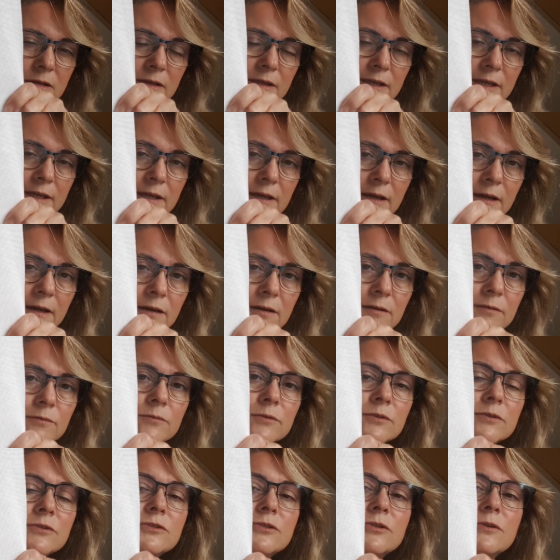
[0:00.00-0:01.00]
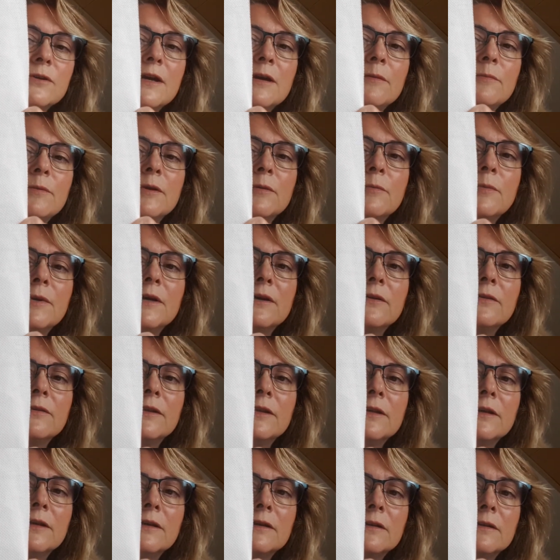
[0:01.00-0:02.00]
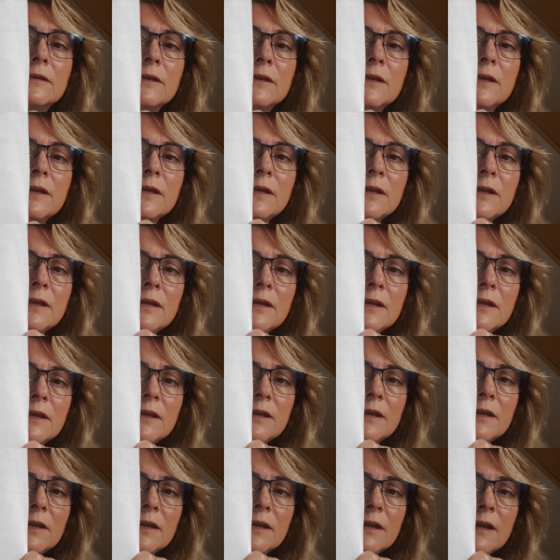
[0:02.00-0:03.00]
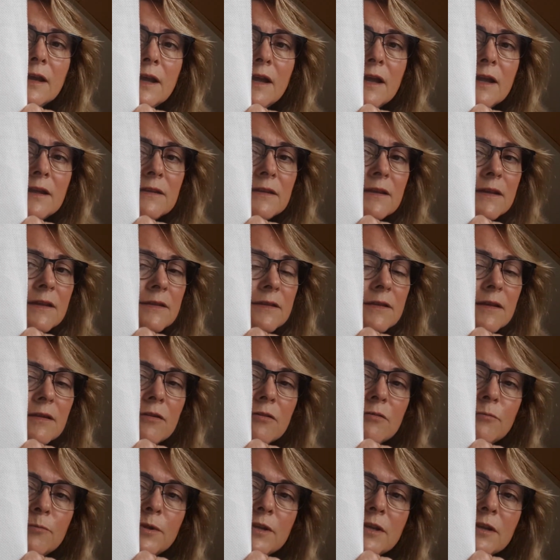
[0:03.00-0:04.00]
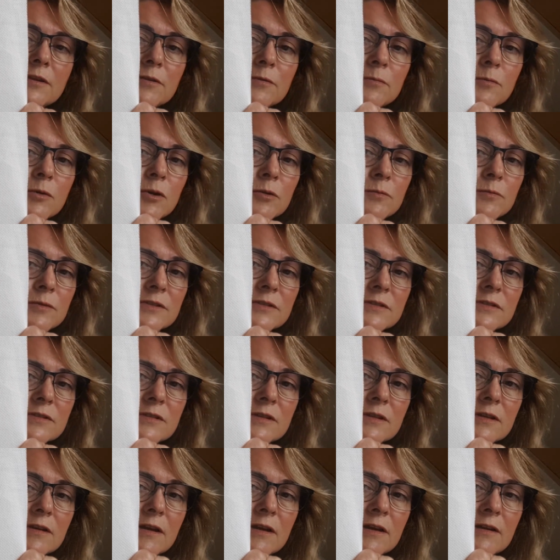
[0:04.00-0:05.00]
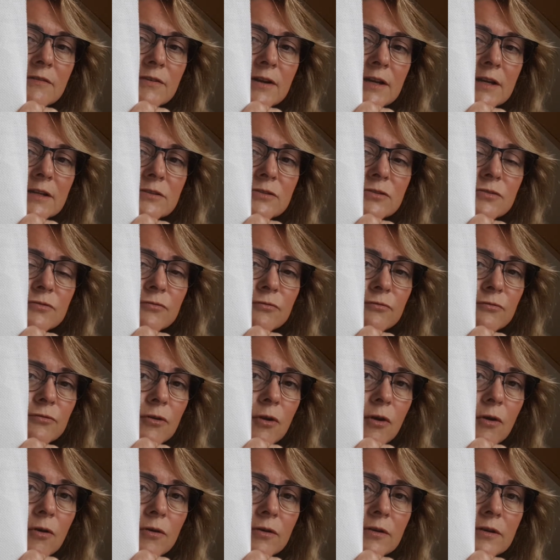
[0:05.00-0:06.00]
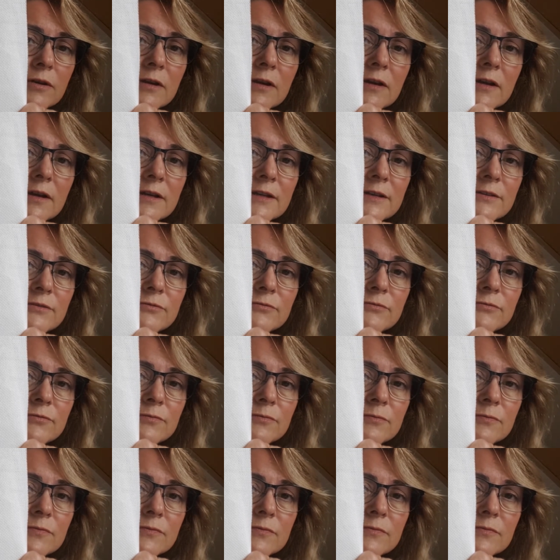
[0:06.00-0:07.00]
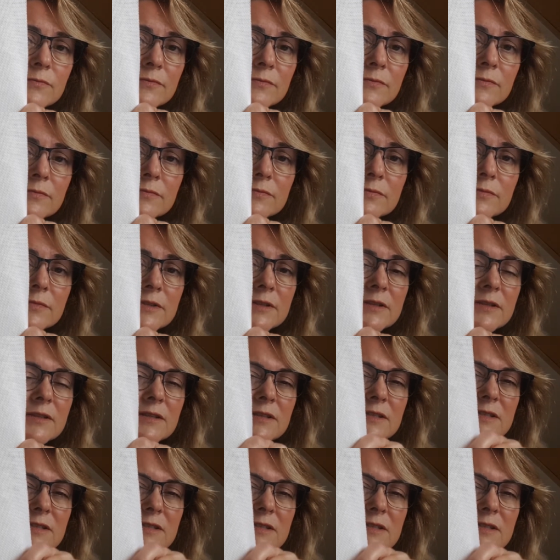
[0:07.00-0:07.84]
Yeah, I'm not too happy about that. And then there have been other moments that I've had to frog. The